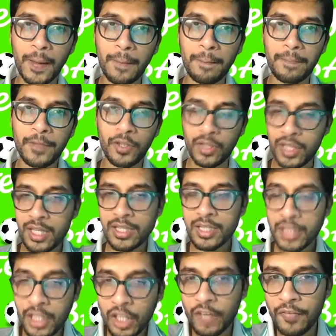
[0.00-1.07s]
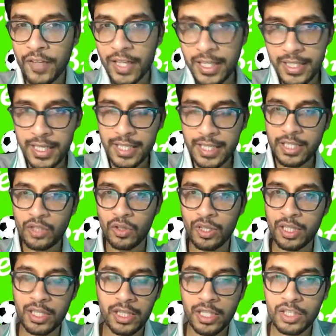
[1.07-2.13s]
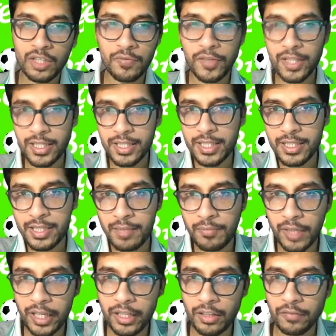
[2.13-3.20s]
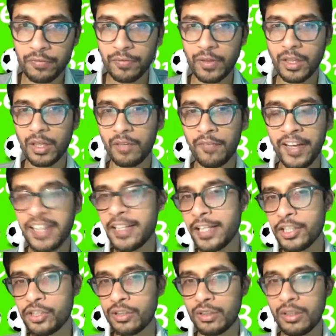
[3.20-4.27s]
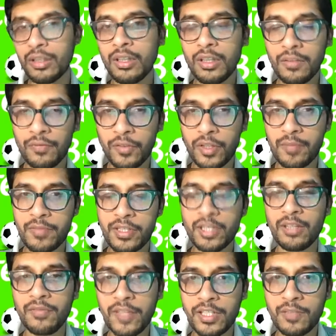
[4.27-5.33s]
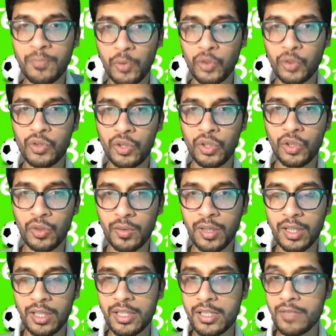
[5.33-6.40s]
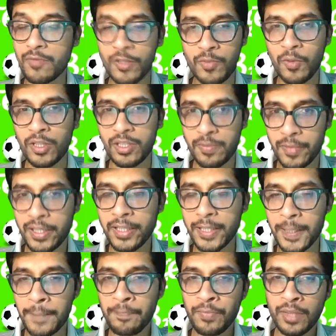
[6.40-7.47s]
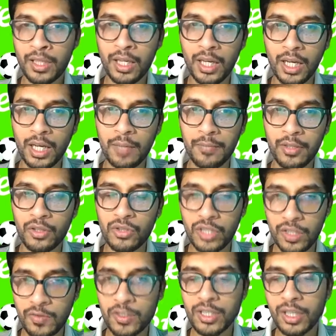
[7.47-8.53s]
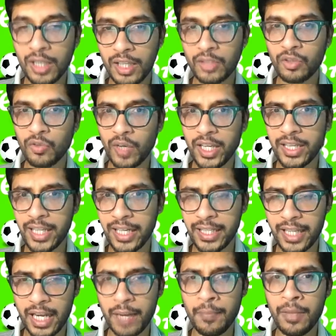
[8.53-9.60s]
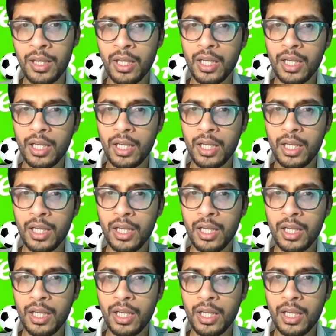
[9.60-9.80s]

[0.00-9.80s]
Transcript: He doesn't think of it as he thinks of it as some kind of validation for himself as opposed to responsibility. So he was hung out to dry in that game.